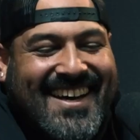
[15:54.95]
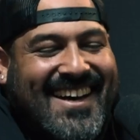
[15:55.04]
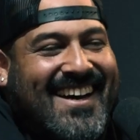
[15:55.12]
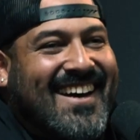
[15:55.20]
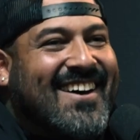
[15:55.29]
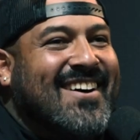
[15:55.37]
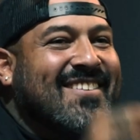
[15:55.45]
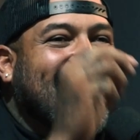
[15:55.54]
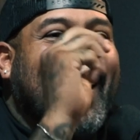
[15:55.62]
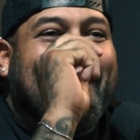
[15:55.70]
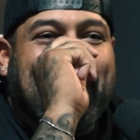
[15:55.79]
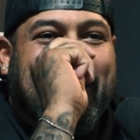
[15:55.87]

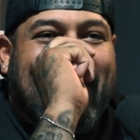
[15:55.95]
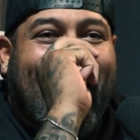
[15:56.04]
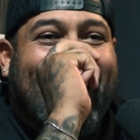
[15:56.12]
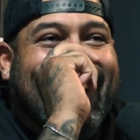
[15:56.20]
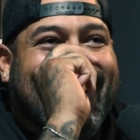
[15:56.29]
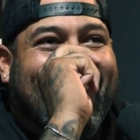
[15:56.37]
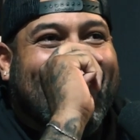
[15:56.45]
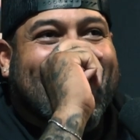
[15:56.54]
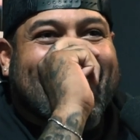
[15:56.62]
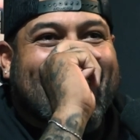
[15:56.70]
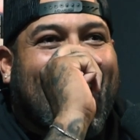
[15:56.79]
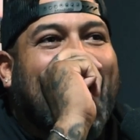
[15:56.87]
I didn't know at
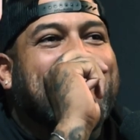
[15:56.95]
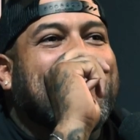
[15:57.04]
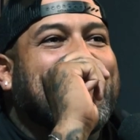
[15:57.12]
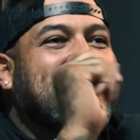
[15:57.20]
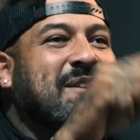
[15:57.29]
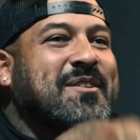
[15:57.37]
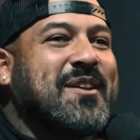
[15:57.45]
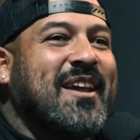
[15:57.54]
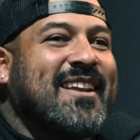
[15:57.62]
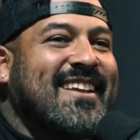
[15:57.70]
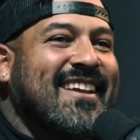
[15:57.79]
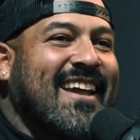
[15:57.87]
the time that
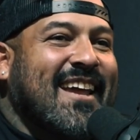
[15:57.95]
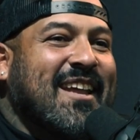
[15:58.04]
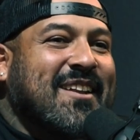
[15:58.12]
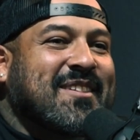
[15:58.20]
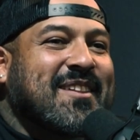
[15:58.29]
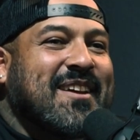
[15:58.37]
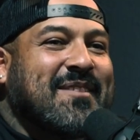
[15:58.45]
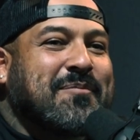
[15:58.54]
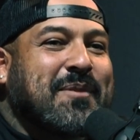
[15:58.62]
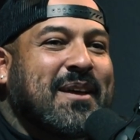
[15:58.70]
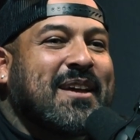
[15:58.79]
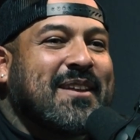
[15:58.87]
JD and Clay
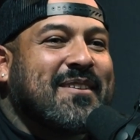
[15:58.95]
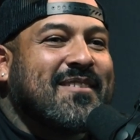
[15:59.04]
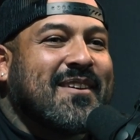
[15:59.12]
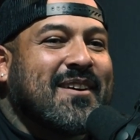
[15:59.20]
played,